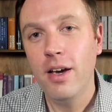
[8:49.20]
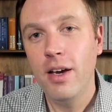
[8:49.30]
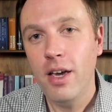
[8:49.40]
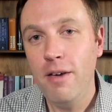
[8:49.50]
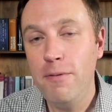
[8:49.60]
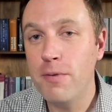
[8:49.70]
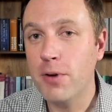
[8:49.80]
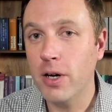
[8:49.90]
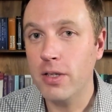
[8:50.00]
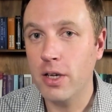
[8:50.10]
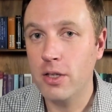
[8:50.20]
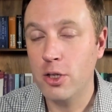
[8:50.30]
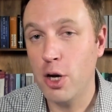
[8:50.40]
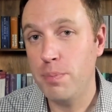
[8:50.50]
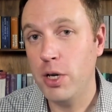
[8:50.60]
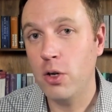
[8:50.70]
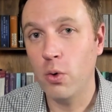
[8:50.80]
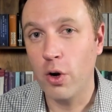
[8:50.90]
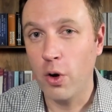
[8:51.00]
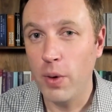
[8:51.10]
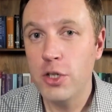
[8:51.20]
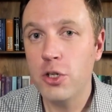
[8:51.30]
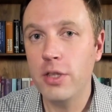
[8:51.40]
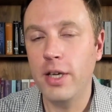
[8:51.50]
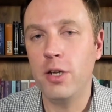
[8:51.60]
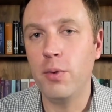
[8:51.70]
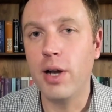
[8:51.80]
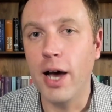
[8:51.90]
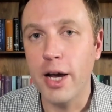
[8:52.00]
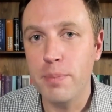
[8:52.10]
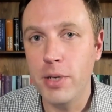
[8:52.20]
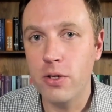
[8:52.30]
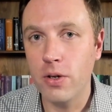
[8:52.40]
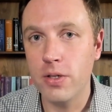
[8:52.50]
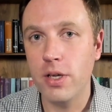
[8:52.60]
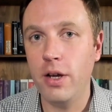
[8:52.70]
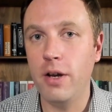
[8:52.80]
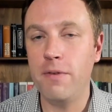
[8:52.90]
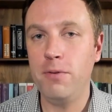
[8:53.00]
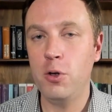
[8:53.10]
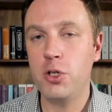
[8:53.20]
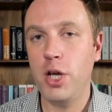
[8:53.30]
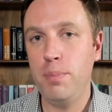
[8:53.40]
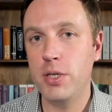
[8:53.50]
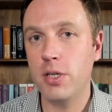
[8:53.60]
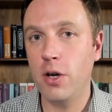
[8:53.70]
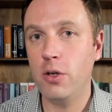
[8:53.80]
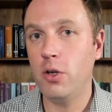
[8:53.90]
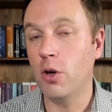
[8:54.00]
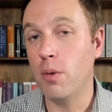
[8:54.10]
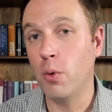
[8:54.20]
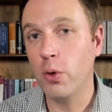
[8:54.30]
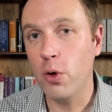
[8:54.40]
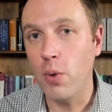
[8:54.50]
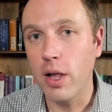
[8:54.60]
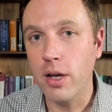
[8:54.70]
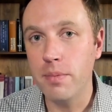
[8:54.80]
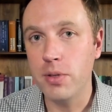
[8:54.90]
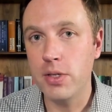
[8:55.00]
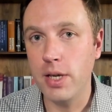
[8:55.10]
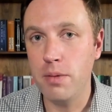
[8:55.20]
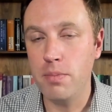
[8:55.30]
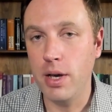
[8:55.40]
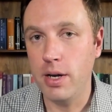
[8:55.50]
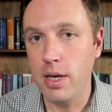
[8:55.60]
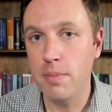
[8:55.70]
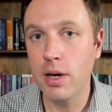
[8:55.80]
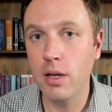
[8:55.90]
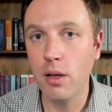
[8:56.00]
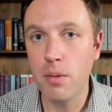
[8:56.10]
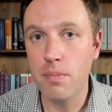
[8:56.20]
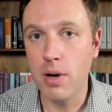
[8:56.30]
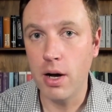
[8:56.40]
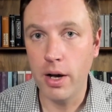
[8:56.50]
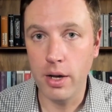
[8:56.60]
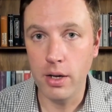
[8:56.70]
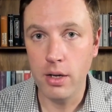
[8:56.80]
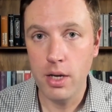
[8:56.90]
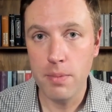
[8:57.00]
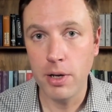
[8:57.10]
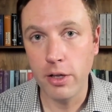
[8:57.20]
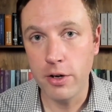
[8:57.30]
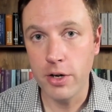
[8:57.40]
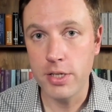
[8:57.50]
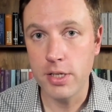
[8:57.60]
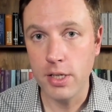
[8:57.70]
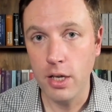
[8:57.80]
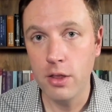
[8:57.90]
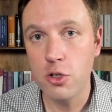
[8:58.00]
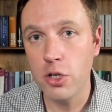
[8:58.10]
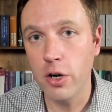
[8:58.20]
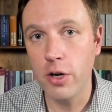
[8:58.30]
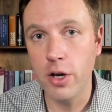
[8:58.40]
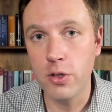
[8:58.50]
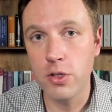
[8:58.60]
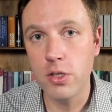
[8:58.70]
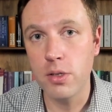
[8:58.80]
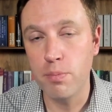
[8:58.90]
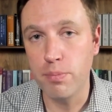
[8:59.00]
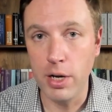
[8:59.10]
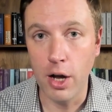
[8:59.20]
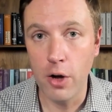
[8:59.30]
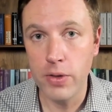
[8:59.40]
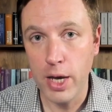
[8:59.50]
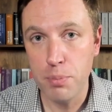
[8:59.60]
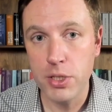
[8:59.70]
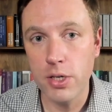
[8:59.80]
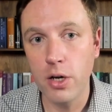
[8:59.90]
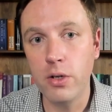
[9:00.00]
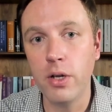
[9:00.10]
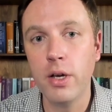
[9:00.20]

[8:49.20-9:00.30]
If you've got a topic or a question that you would like me to consider in a future episode, you are more than welcome to send me an email. My email address is in the show notes below the episode.